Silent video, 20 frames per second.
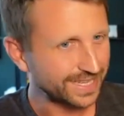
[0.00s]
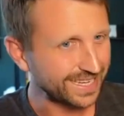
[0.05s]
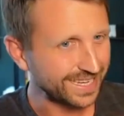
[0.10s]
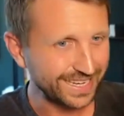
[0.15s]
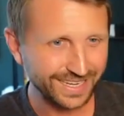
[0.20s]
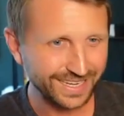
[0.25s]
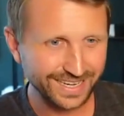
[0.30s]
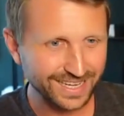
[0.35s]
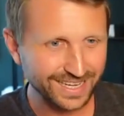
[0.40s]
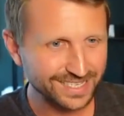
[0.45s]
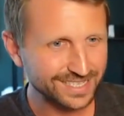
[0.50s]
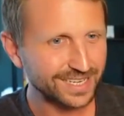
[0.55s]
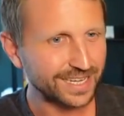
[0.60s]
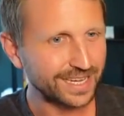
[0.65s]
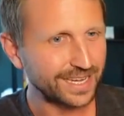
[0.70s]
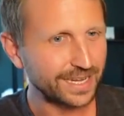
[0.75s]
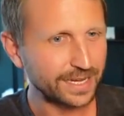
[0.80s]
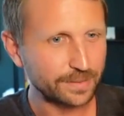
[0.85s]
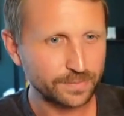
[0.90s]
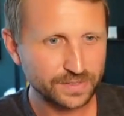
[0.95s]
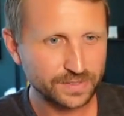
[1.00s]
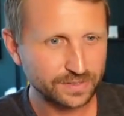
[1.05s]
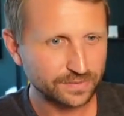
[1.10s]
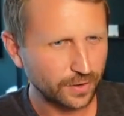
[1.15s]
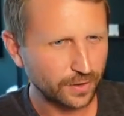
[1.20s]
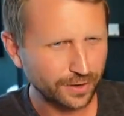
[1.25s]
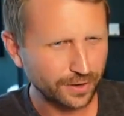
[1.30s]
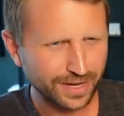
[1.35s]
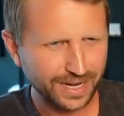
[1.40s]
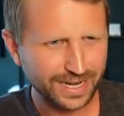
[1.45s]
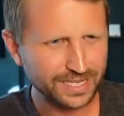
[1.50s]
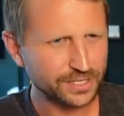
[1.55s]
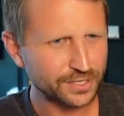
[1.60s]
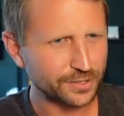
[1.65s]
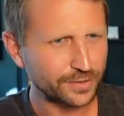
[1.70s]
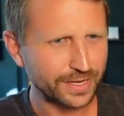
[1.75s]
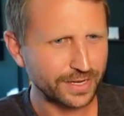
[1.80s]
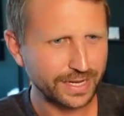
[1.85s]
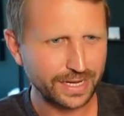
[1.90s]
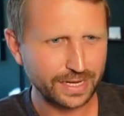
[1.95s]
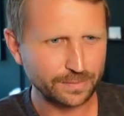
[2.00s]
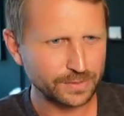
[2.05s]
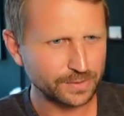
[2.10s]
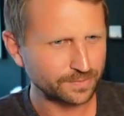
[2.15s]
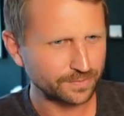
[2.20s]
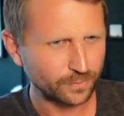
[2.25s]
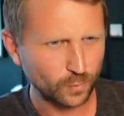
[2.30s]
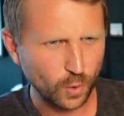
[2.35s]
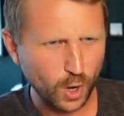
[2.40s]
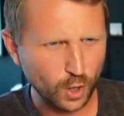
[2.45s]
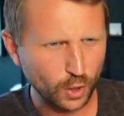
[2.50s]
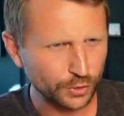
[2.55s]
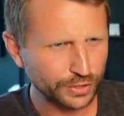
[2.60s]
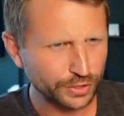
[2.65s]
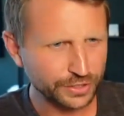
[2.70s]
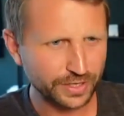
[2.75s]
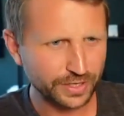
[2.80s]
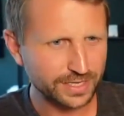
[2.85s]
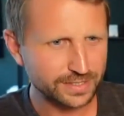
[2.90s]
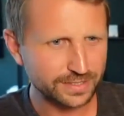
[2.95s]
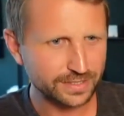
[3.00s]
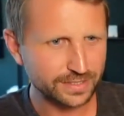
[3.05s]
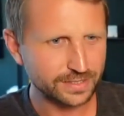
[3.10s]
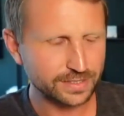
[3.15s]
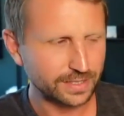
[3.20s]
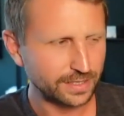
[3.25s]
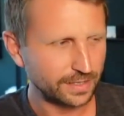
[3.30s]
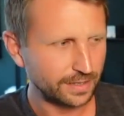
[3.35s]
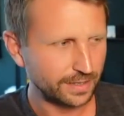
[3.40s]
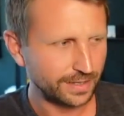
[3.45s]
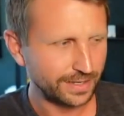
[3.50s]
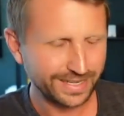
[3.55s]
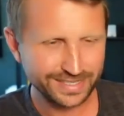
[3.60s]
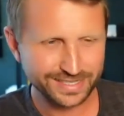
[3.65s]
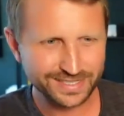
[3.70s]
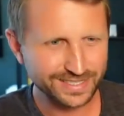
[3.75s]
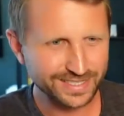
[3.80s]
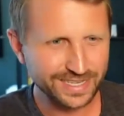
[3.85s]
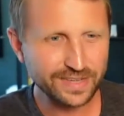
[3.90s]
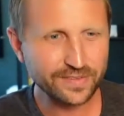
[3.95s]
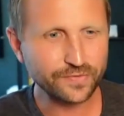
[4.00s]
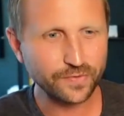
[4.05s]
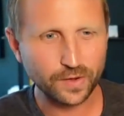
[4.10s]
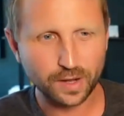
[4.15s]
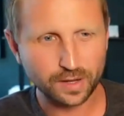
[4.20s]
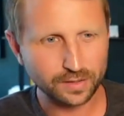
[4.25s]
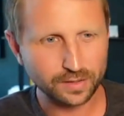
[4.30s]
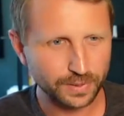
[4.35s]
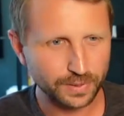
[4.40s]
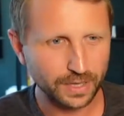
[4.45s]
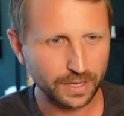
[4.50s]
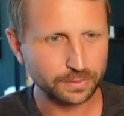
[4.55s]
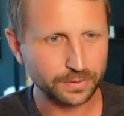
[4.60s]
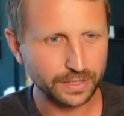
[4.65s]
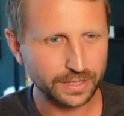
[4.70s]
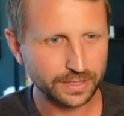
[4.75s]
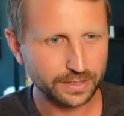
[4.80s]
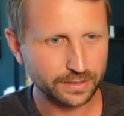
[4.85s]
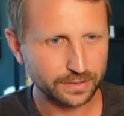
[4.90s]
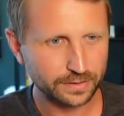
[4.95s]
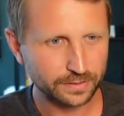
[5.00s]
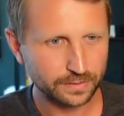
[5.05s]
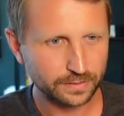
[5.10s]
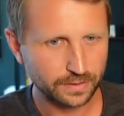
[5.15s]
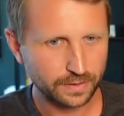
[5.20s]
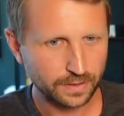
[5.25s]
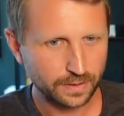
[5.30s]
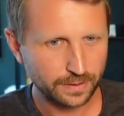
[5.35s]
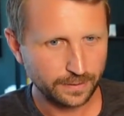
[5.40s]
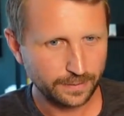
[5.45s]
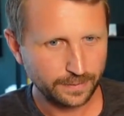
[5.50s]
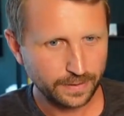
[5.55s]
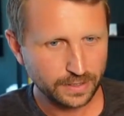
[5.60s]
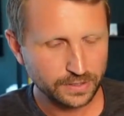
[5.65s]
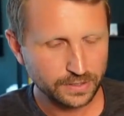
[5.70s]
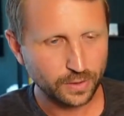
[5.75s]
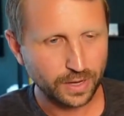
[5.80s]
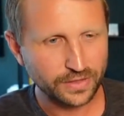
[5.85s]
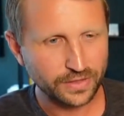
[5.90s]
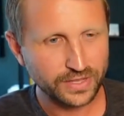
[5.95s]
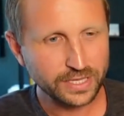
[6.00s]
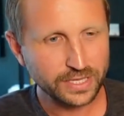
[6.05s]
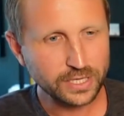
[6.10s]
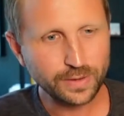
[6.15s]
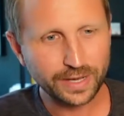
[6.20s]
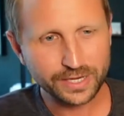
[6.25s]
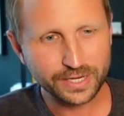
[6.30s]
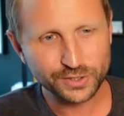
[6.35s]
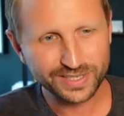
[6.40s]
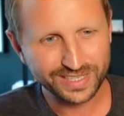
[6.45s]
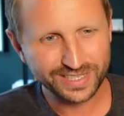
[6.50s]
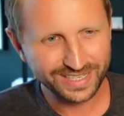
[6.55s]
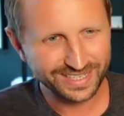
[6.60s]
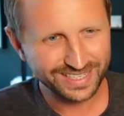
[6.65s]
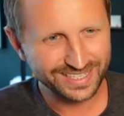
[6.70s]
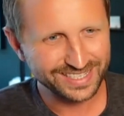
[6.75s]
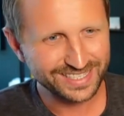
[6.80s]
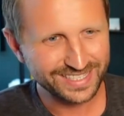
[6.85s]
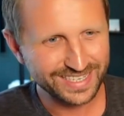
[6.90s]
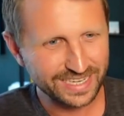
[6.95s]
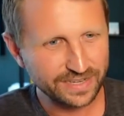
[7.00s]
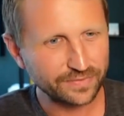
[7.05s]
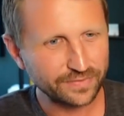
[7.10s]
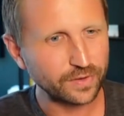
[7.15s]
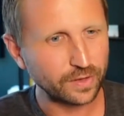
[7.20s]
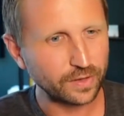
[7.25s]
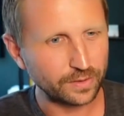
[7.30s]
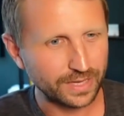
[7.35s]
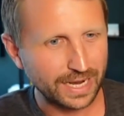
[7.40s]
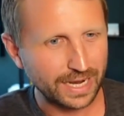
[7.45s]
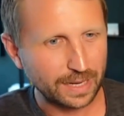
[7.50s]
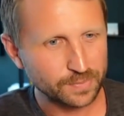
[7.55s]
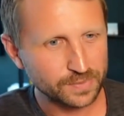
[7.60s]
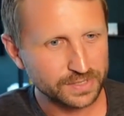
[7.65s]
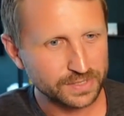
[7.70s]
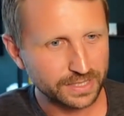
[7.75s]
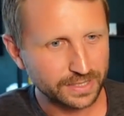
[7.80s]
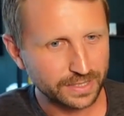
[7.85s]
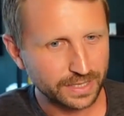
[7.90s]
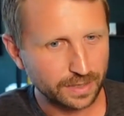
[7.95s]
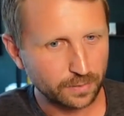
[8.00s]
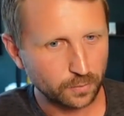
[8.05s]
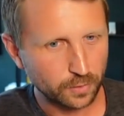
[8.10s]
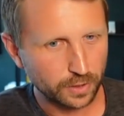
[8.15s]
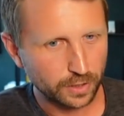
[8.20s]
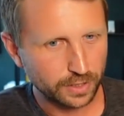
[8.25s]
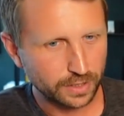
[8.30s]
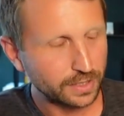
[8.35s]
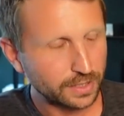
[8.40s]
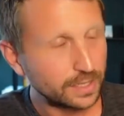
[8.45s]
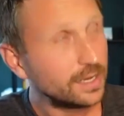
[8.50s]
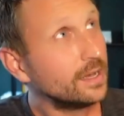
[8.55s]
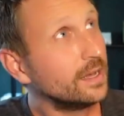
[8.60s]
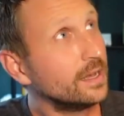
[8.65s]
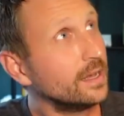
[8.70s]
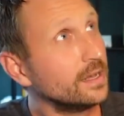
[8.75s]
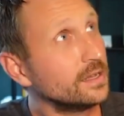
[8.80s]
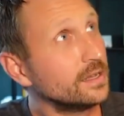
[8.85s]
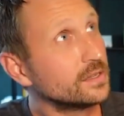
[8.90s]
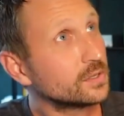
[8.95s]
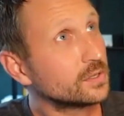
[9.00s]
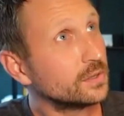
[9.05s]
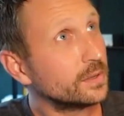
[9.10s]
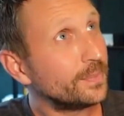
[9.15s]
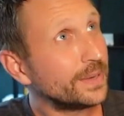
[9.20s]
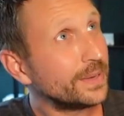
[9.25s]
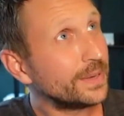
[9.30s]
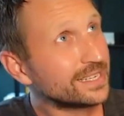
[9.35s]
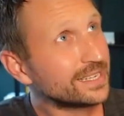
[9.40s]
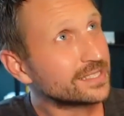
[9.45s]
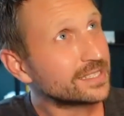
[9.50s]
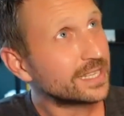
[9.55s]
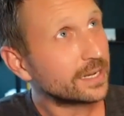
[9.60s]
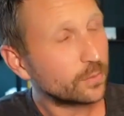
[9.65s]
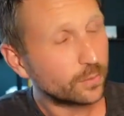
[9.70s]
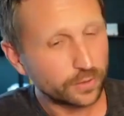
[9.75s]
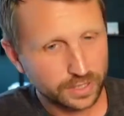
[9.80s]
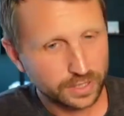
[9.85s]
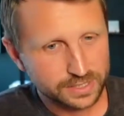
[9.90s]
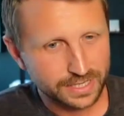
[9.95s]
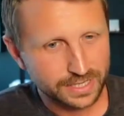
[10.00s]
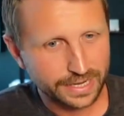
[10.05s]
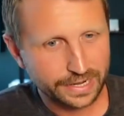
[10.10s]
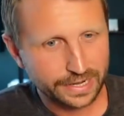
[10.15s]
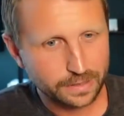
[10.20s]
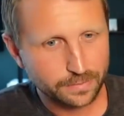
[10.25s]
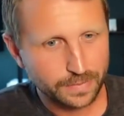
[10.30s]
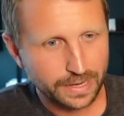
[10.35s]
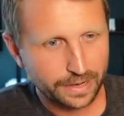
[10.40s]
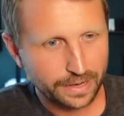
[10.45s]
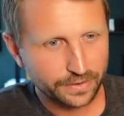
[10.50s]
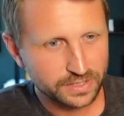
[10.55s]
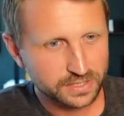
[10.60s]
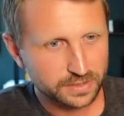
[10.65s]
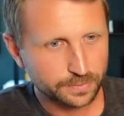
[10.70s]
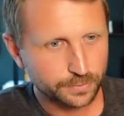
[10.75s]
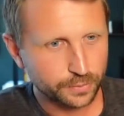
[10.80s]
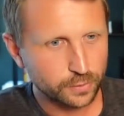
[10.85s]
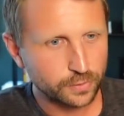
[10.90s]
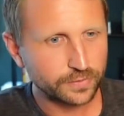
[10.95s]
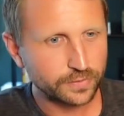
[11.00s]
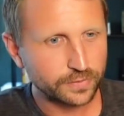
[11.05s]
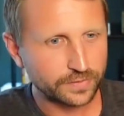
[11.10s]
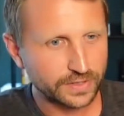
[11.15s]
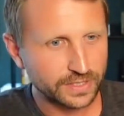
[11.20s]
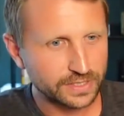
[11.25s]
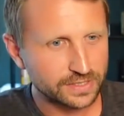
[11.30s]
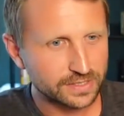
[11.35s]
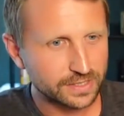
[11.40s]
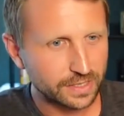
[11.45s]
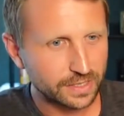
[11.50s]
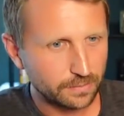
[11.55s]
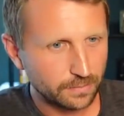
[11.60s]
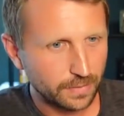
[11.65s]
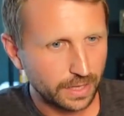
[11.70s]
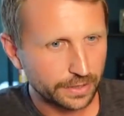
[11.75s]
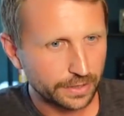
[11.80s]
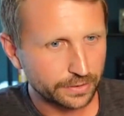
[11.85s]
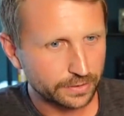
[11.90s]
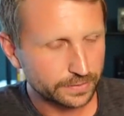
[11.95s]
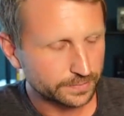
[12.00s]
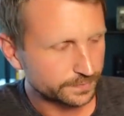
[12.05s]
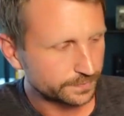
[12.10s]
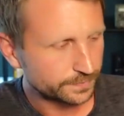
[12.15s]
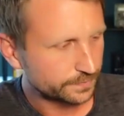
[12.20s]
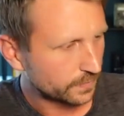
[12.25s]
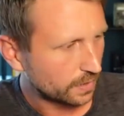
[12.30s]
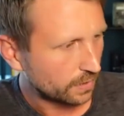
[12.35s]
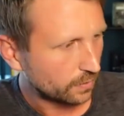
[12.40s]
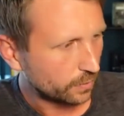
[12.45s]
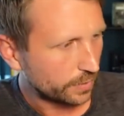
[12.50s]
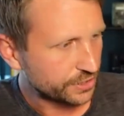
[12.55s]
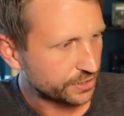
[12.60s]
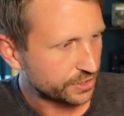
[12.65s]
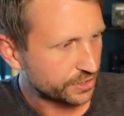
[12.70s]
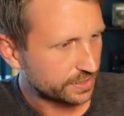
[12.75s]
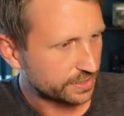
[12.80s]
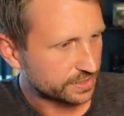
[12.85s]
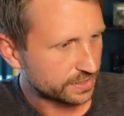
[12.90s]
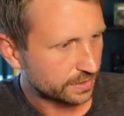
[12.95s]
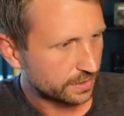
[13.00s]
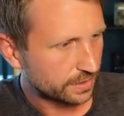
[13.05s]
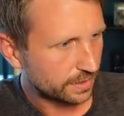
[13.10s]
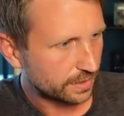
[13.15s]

ENS names, Farcaster names, wallet addresses, it's default public. So I think you actually need a default opt-in network. So the biggest thing we're excited about is a proof of consent model, which is